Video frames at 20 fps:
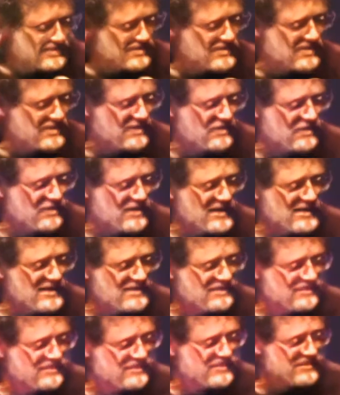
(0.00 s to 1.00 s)
to the
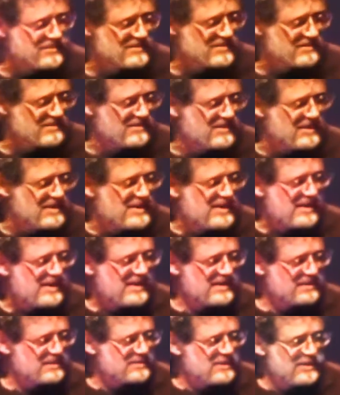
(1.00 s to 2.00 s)
ground
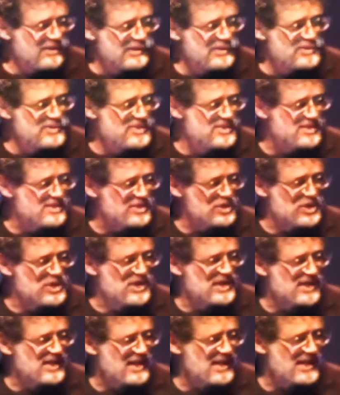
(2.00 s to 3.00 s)
in
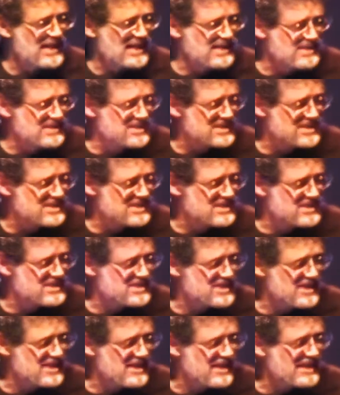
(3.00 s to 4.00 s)
hallucinogenic
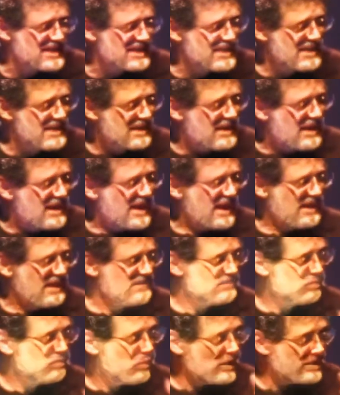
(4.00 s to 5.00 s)
ecstasy.
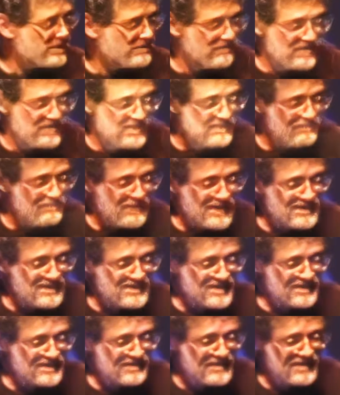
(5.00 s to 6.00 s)
And one of the
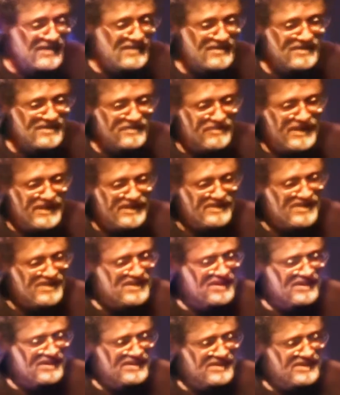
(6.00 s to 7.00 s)
amazing things about
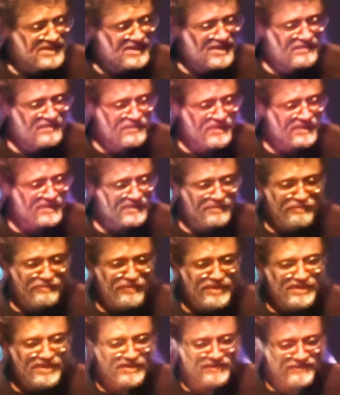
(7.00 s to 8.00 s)
psilocybin
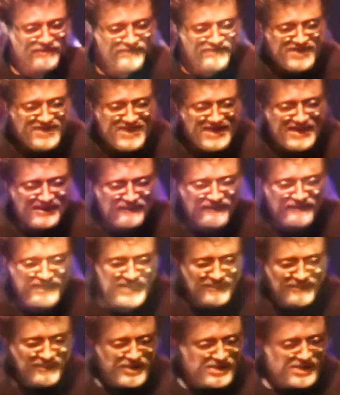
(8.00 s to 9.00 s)
above, say,
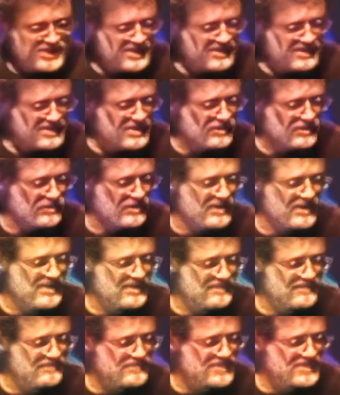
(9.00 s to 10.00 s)
five or six
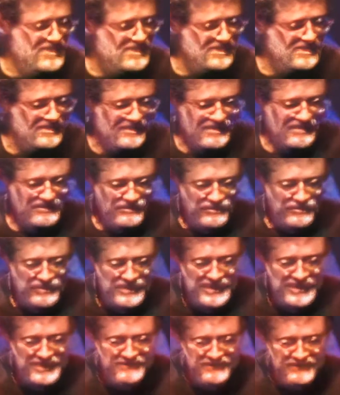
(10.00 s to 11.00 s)
grams of
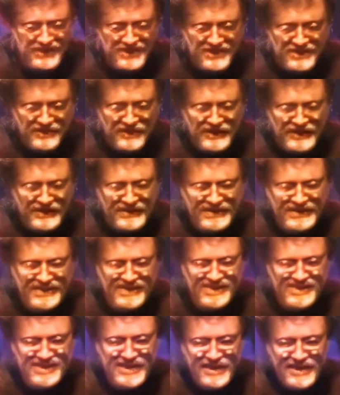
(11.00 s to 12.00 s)
dried material
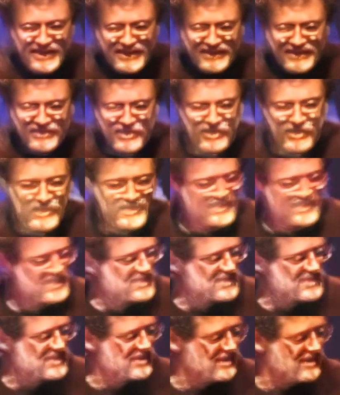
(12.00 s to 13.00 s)
is it
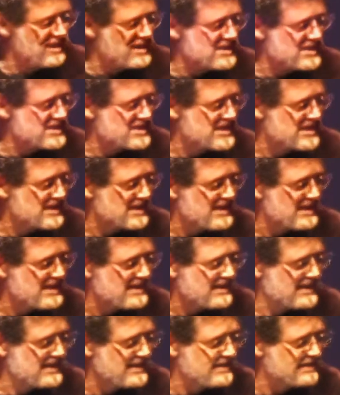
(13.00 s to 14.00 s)
causes
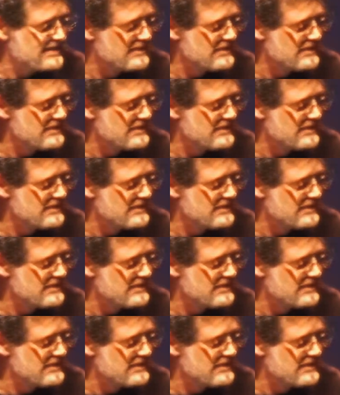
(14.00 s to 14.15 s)
glossolalia,